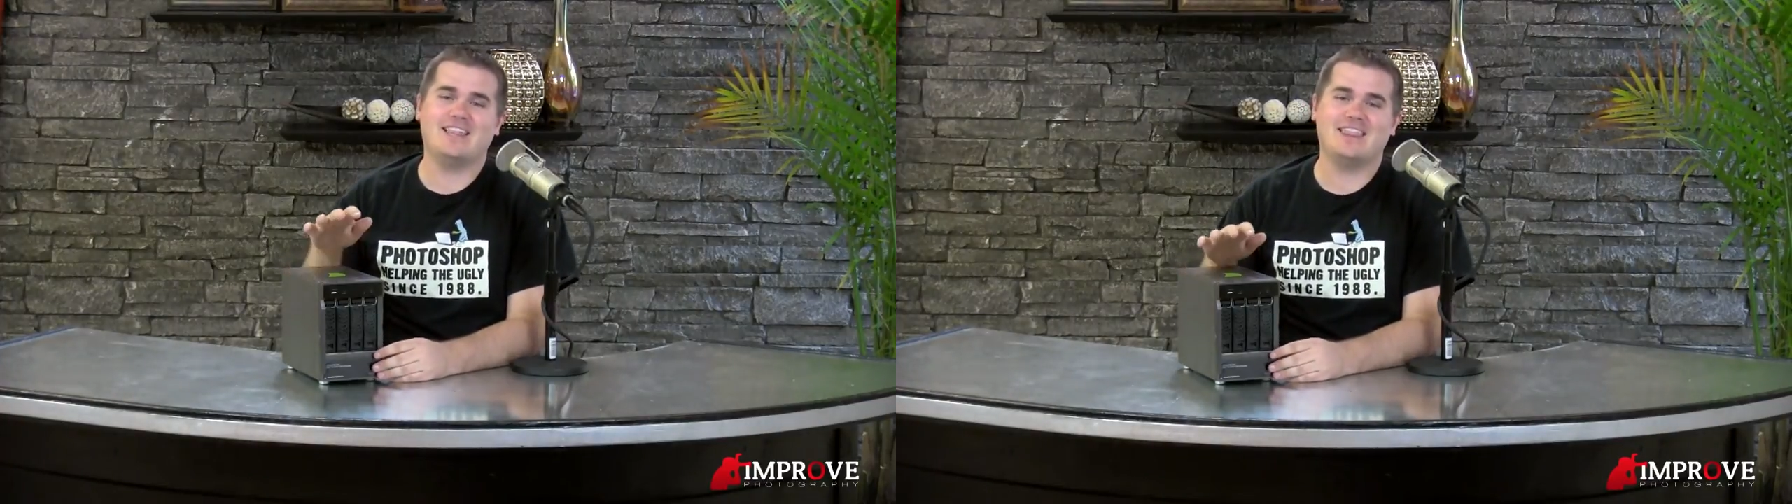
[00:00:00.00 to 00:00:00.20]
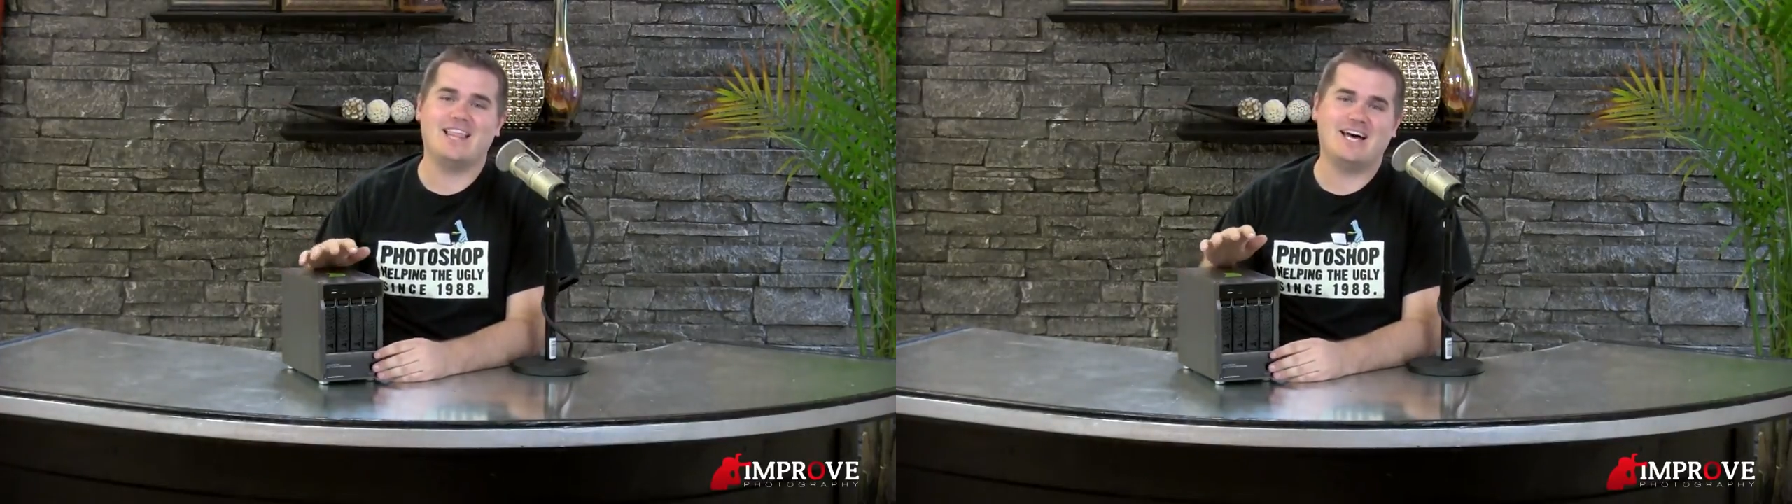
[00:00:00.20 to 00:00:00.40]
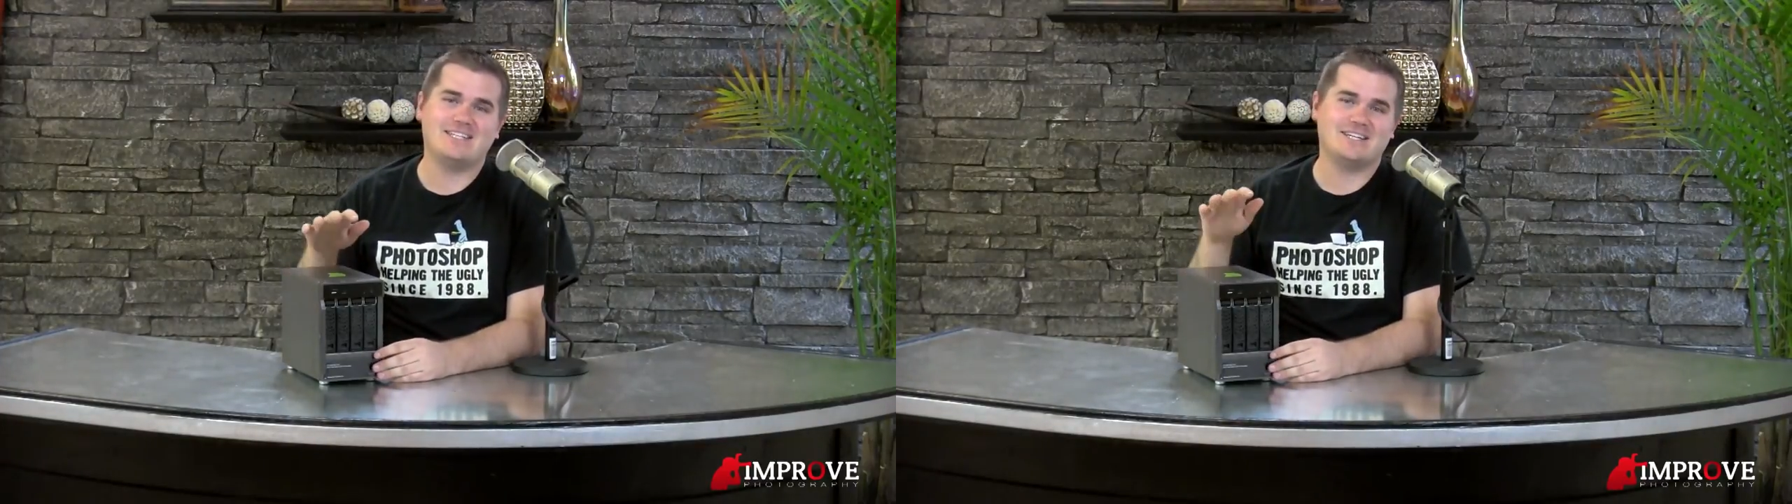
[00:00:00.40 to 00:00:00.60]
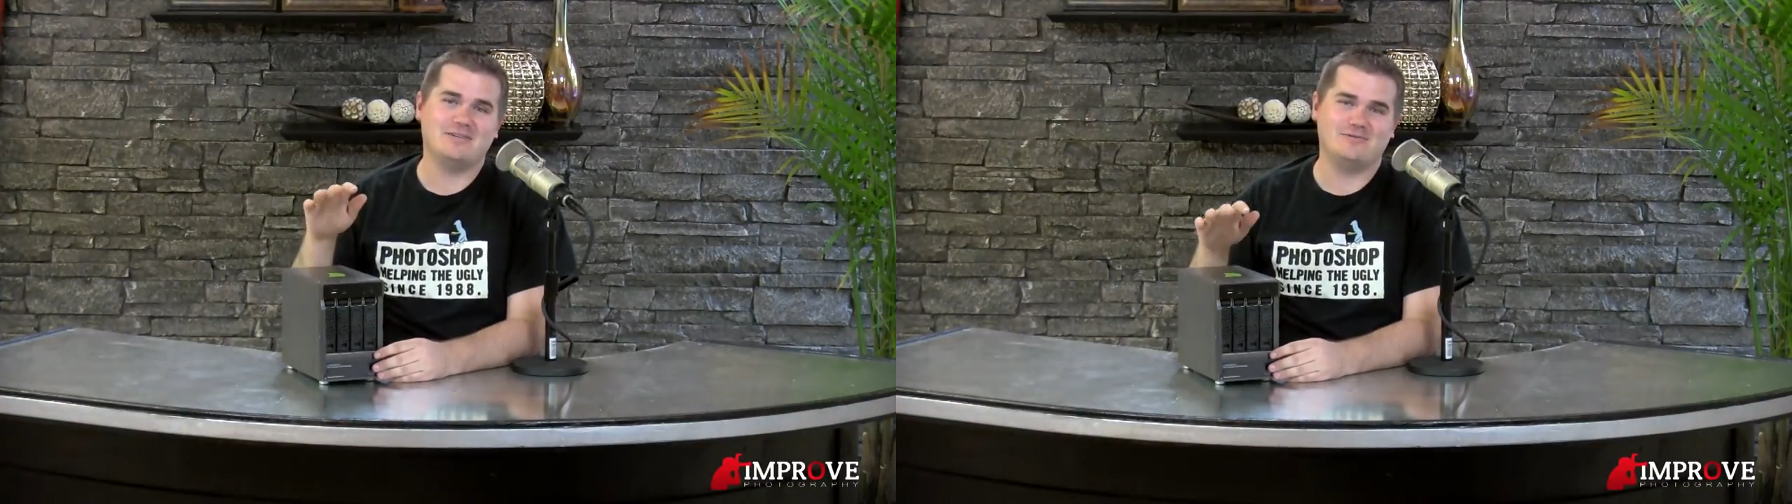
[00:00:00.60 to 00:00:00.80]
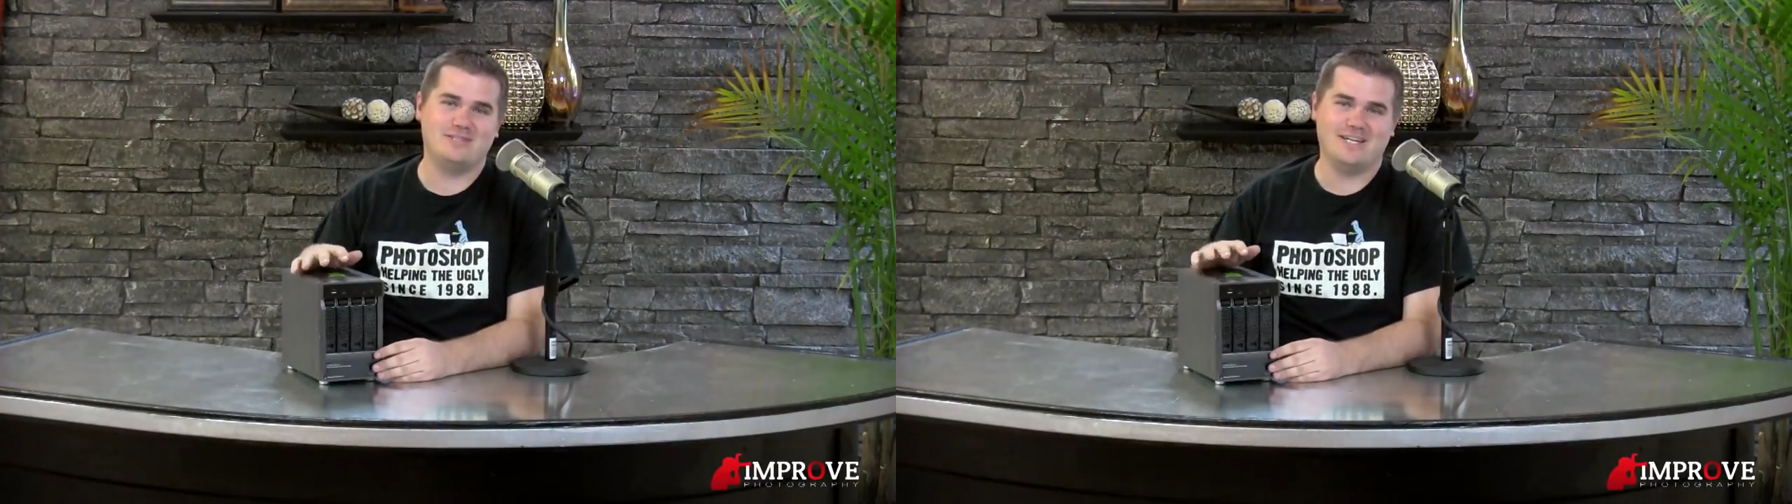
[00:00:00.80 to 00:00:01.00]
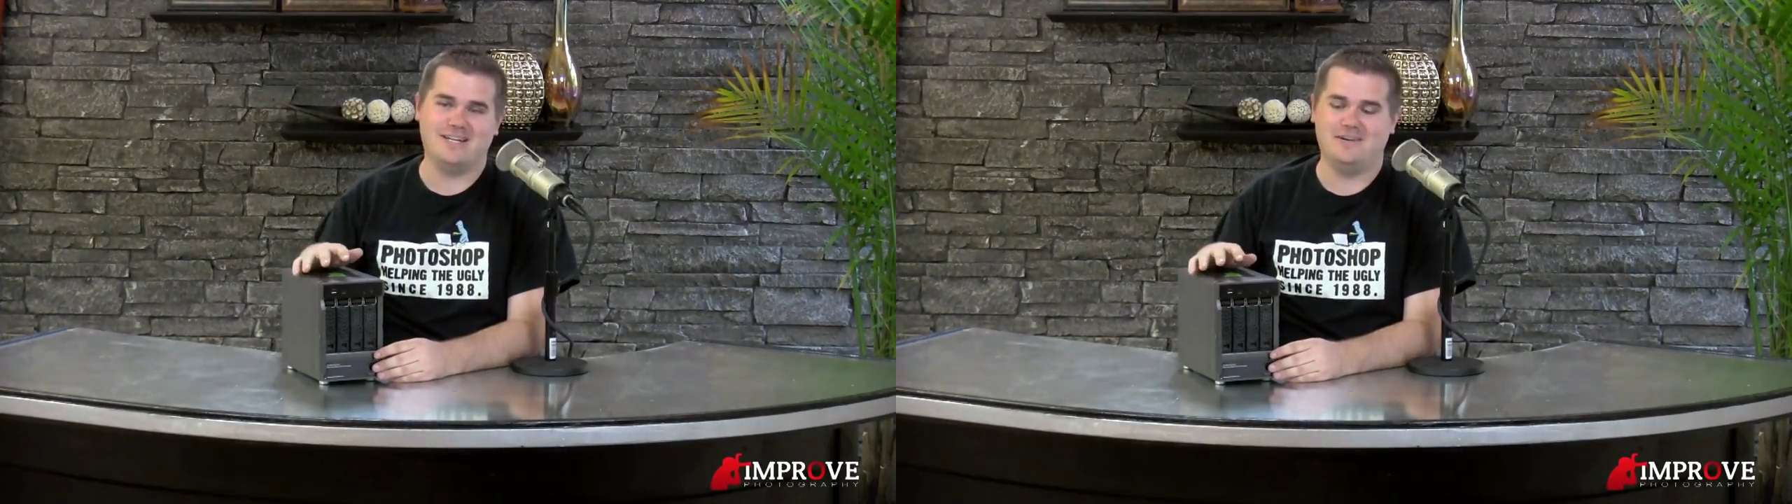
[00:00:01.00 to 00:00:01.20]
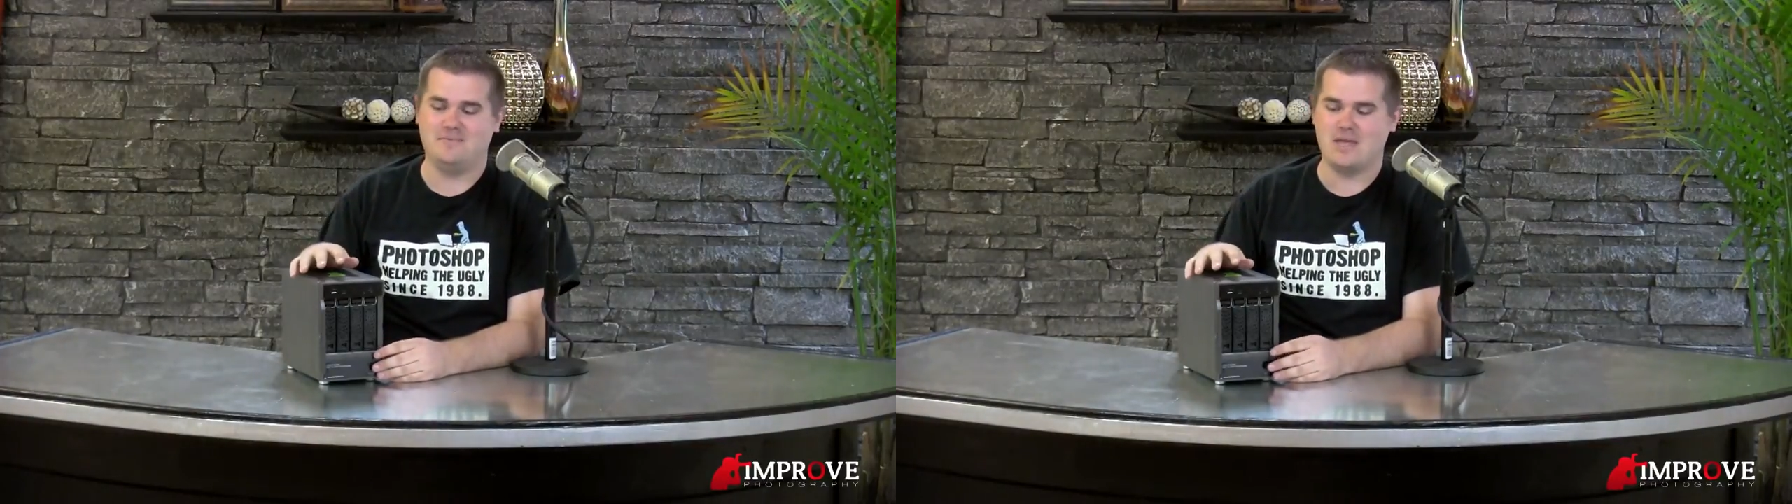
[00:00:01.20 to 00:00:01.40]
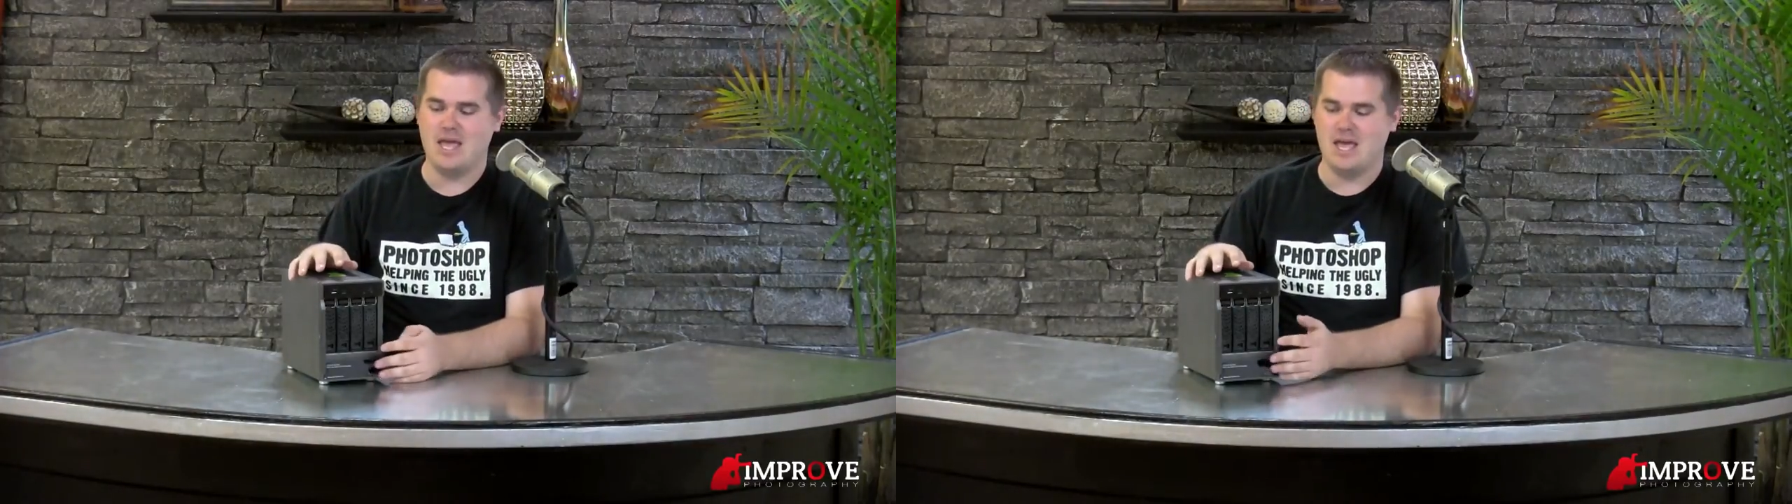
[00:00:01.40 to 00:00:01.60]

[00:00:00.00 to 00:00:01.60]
lot of data.